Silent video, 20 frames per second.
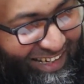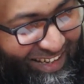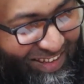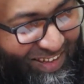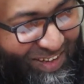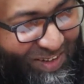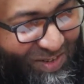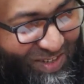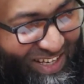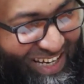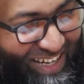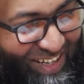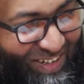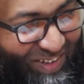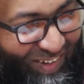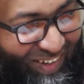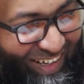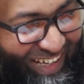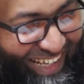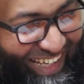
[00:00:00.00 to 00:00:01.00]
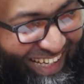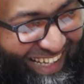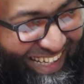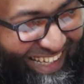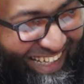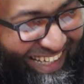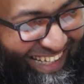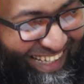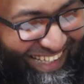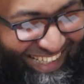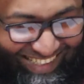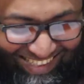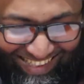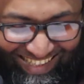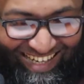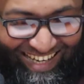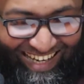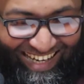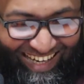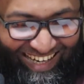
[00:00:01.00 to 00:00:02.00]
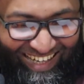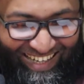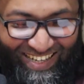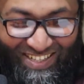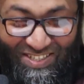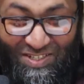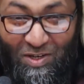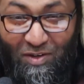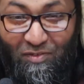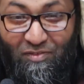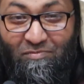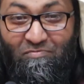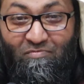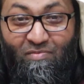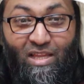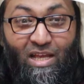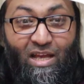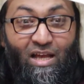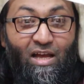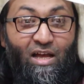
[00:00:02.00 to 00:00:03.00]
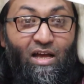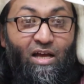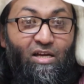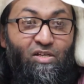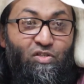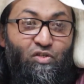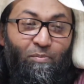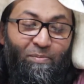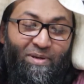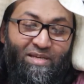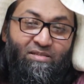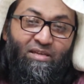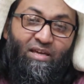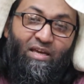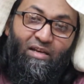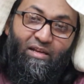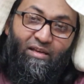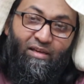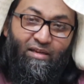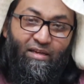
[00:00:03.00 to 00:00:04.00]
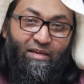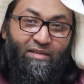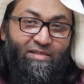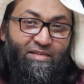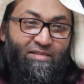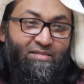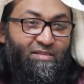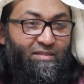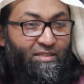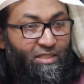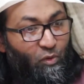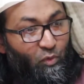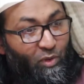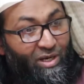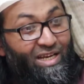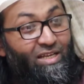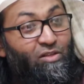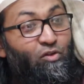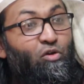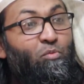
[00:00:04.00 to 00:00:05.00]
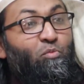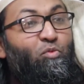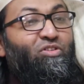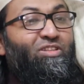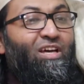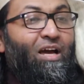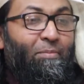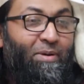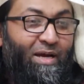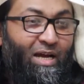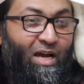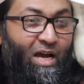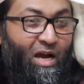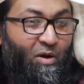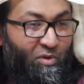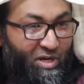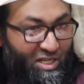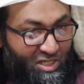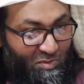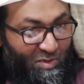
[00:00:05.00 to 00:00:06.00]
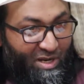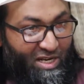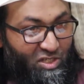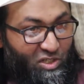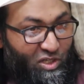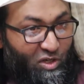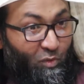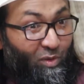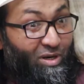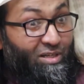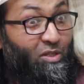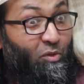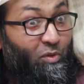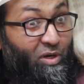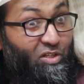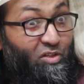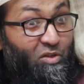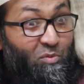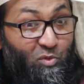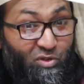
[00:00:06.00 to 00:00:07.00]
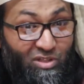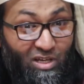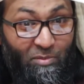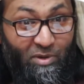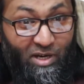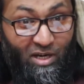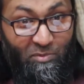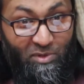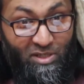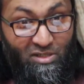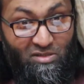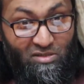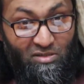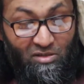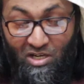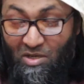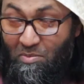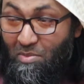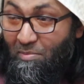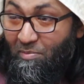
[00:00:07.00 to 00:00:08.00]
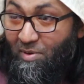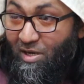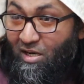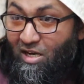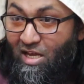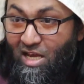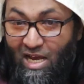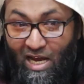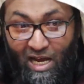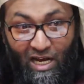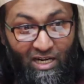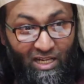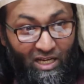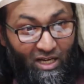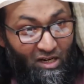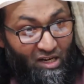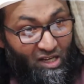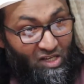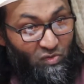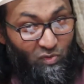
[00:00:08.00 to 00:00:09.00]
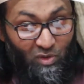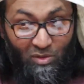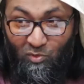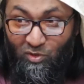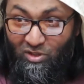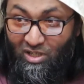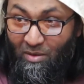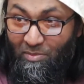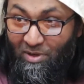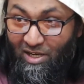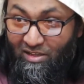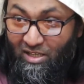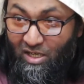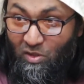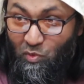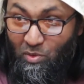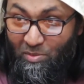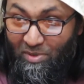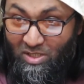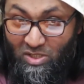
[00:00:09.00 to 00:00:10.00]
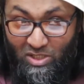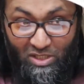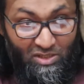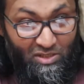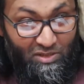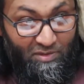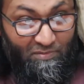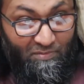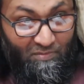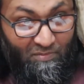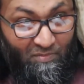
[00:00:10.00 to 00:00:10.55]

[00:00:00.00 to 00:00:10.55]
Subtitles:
I think you said it already. I'll let you off. So basically, it is tawhidul mutaba'a. I will explain to you what tawhidul mutaba'a means. Remember al-ikhlas wal-mutaba'a that we mentioned.